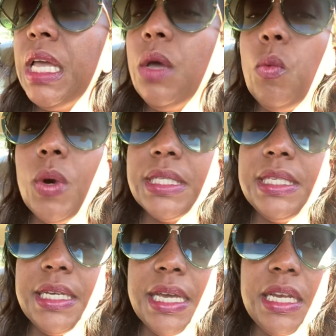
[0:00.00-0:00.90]
Once
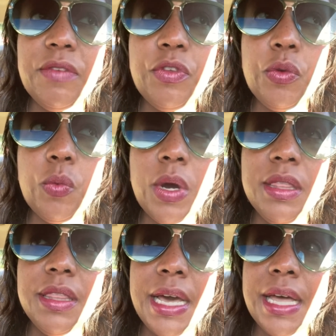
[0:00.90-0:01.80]
again, if you
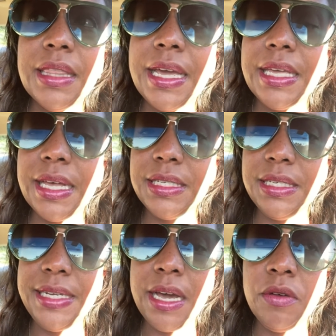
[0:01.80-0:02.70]
want that, like yes,
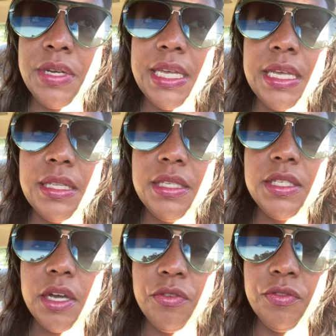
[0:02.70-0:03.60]
down in
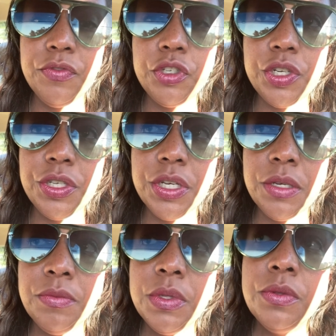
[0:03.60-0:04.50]
Southern
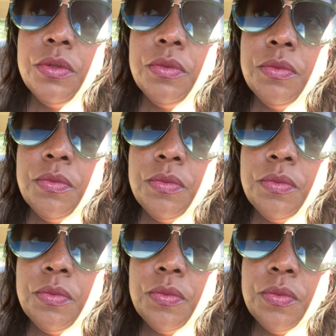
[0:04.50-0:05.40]
Virginia,
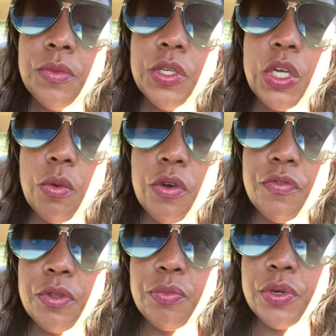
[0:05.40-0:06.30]
go
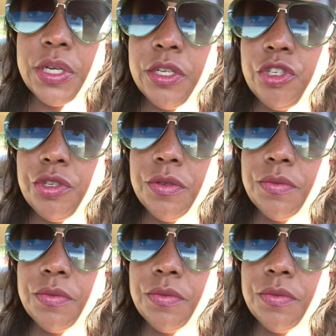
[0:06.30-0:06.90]
over the bridge,